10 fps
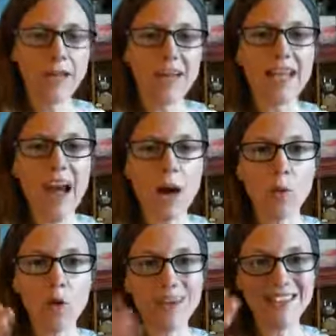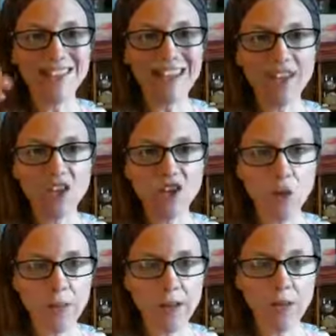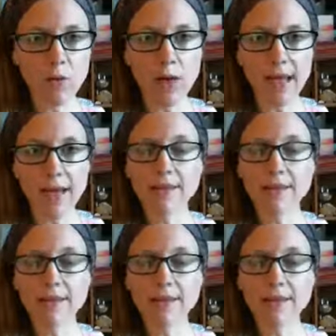the outward signs that show up along the way.